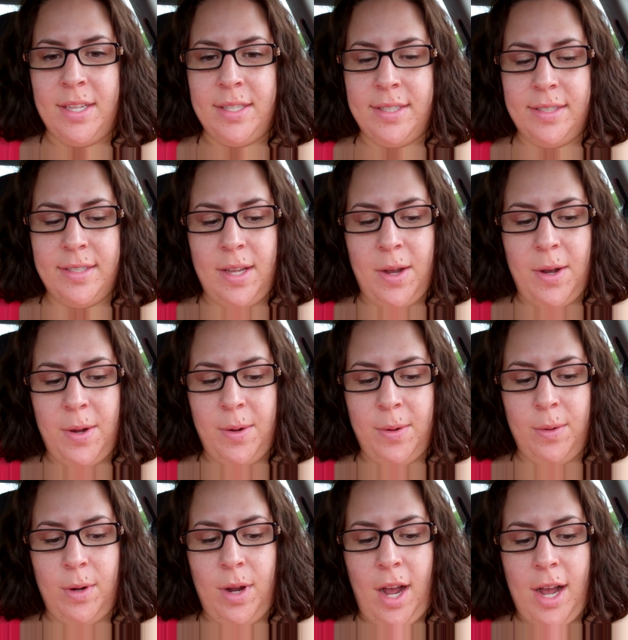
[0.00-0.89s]

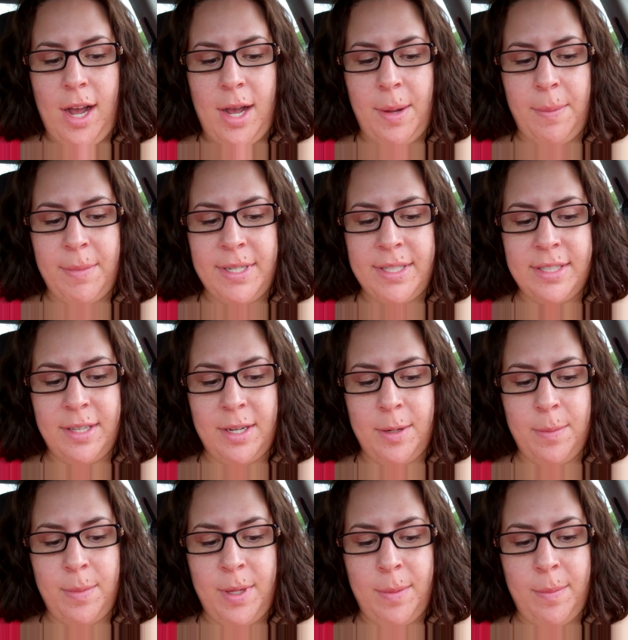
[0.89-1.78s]
So it's
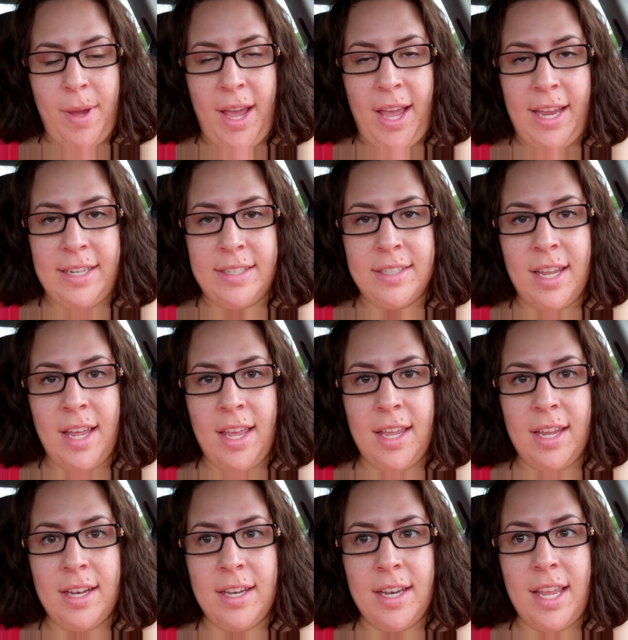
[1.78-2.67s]
going to be my
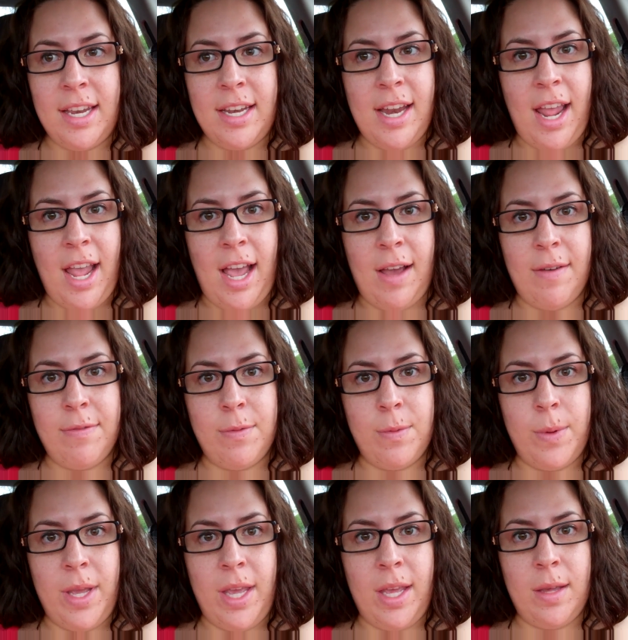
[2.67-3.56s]

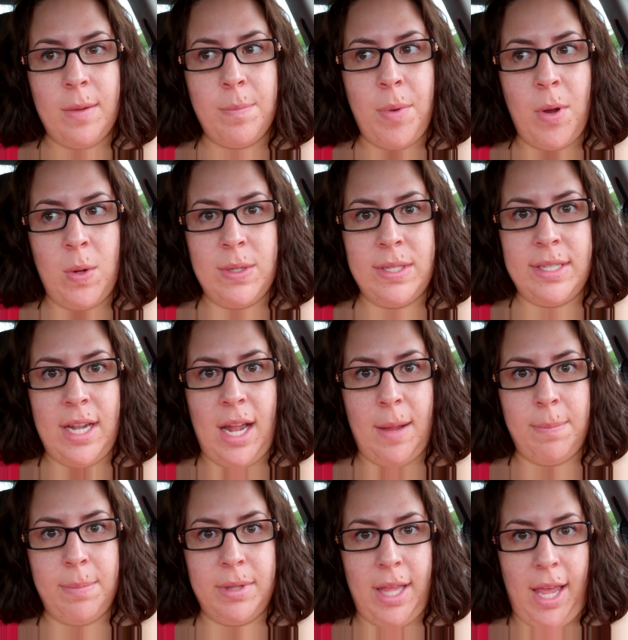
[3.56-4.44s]
10.5 week
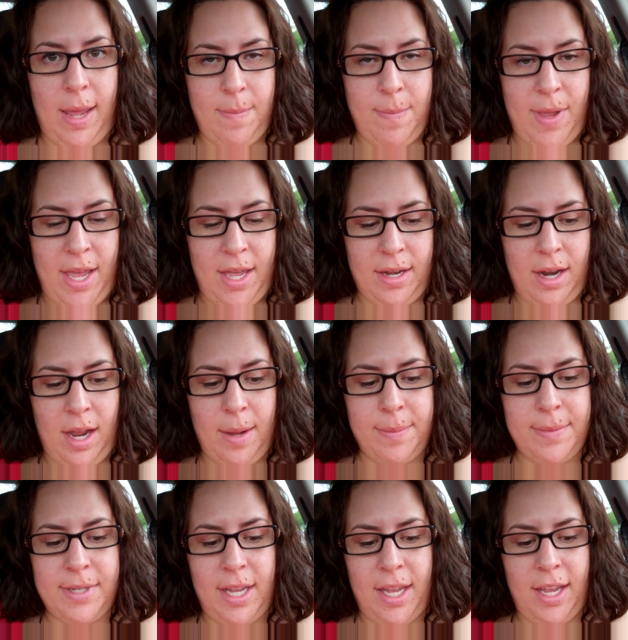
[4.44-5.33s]
post-op Lapband
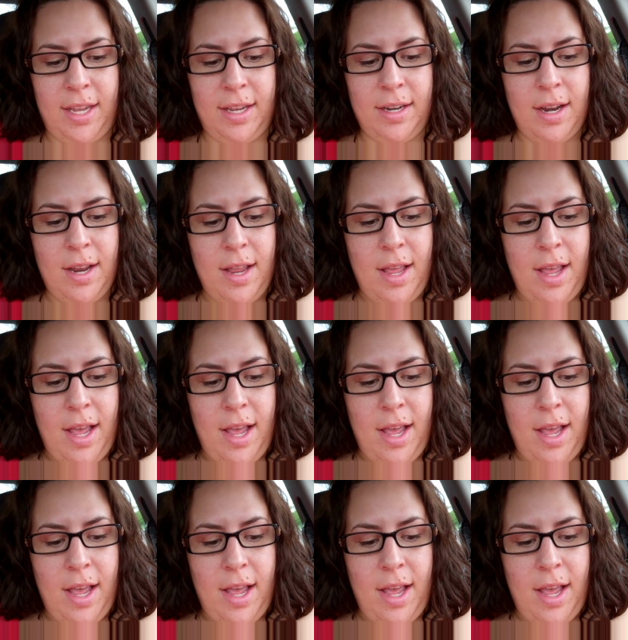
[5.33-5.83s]
update,